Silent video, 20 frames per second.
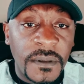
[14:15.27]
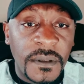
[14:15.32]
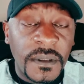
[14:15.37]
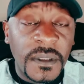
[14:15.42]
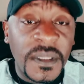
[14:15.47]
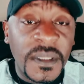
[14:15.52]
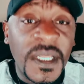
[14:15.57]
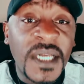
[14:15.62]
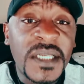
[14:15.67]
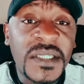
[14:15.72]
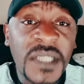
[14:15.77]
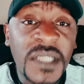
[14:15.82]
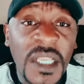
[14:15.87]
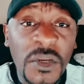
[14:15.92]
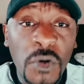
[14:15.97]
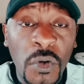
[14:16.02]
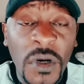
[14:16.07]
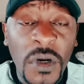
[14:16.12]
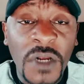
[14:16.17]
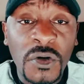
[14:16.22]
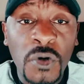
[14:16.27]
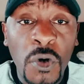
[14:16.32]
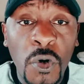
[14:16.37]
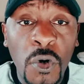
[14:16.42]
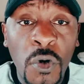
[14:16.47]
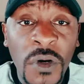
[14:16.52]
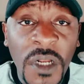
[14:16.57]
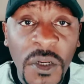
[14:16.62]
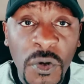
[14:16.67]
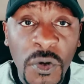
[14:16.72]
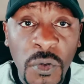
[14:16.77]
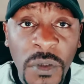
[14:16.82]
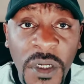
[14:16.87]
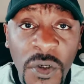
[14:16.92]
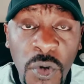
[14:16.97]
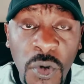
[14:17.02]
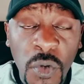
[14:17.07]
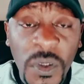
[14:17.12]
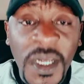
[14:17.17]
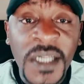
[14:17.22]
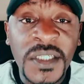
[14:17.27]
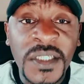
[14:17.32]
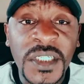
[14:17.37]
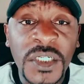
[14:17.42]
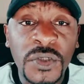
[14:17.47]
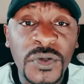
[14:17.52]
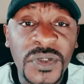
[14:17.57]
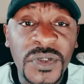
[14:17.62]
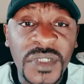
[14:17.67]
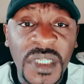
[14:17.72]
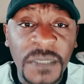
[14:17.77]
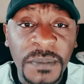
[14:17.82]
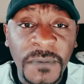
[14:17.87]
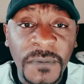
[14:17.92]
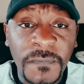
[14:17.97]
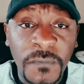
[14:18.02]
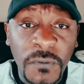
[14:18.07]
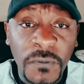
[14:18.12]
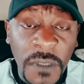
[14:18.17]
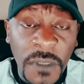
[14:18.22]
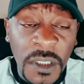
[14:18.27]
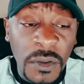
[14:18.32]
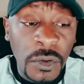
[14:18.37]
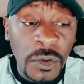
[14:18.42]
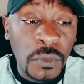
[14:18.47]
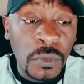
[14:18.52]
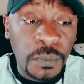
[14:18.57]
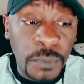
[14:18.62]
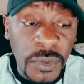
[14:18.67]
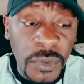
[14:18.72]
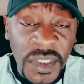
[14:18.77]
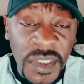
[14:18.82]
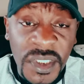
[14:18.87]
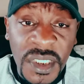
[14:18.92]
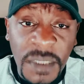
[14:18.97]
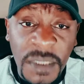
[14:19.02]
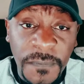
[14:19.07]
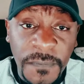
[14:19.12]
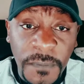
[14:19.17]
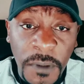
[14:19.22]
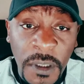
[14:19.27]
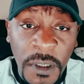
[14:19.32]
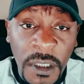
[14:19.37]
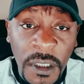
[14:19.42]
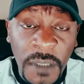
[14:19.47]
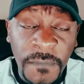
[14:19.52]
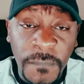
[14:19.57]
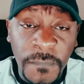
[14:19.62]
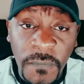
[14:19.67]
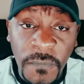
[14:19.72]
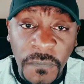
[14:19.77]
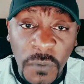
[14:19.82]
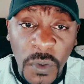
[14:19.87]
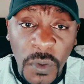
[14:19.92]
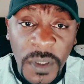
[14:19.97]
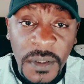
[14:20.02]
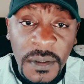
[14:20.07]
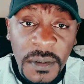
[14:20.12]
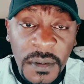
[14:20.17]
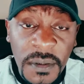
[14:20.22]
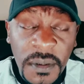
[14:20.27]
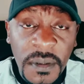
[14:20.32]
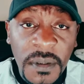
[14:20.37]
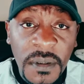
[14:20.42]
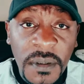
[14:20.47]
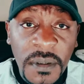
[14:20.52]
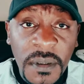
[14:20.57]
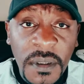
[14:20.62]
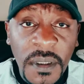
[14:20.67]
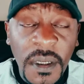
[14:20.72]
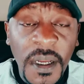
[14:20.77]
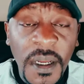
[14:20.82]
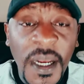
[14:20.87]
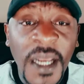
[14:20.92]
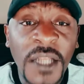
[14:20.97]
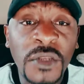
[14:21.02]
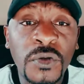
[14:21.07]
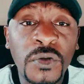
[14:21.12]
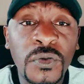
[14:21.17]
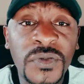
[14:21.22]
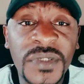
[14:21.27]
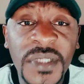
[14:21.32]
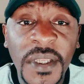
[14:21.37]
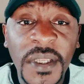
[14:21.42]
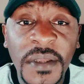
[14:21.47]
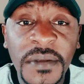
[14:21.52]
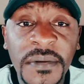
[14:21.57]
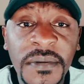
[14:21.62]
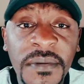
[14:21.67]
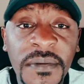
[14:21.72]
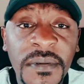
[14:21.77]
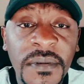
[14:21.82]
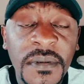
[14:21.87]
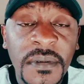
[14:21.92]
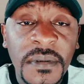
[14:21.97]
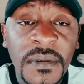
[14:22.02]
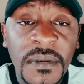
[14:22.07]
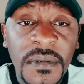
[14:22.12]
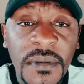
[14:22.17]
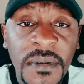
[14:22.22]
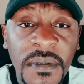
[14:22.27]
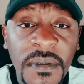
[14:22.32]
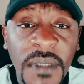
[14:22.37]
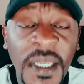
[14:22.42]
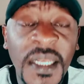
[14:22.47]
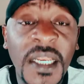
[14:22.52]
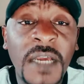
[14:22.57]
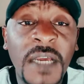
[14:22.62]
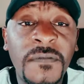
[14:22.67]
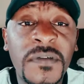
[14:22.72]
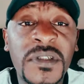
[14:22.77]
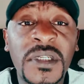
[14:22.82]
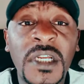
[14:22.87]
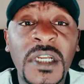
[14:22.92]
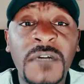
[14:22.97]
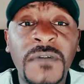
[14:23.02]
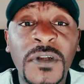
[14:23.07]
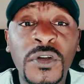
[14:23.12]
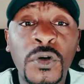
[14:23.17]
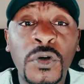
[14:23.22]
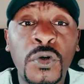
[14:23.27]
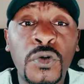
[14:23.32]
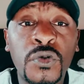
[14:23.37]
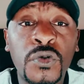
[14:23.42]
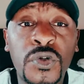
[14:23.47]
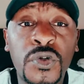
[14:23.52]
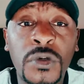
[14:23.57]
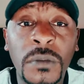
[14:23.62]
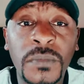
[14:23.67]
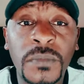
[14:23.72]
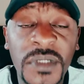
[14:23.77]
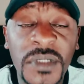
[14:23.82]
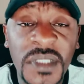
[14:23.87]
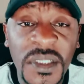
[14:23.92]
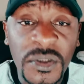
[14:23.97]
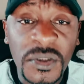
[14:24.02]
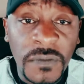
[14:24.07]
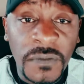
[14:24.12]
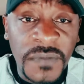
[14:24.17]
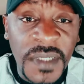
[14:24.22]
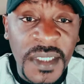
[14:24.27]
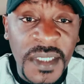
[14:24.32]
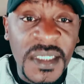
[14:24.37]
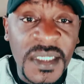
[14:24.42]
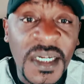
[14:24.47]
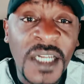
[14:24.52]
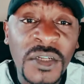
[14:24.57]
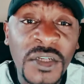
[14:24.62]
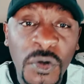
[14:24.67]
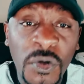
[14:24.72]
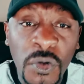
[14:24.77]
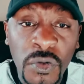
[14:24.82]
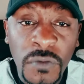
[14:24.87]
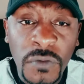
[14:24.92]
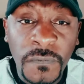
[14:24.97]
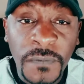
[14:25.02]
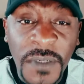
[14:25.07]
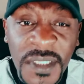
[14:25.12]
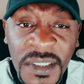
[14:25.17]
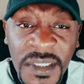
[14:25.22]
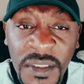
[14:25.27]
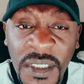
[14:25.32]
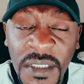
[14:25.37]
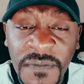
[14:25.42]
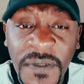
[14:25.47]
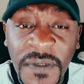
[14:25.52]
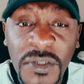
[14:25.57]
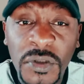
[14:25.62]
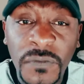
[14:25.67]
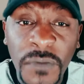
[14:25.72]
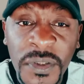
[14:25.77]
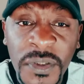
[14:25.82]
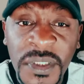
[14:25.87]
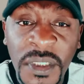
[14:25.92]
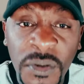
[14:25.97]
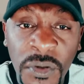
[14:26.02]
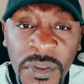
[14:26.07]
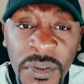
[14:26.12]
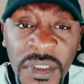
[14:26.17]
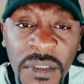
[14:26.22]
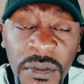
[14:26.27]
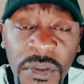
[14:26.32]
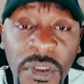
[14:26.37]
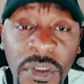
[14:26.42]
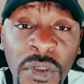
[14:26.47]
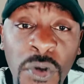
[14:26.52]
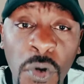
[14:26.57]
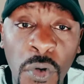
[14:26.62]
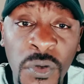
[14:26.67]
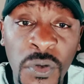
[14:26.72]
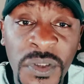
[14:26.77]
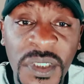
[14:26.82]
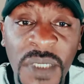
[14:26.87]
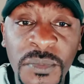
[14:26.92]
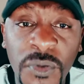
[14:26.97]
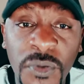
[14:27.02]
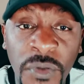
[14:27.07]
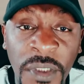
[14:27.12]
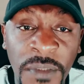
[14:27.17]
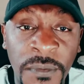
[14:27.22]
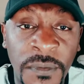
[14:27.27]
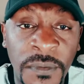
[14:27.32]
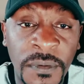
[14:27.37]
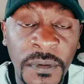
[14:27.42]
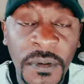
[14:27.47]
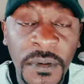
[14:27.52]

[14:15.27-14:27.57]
That cycle can go on and on and on until you put a foot forward and you say, enough is enough, and you're going to stop those things of dating, and you're going to first of all take your own time to heal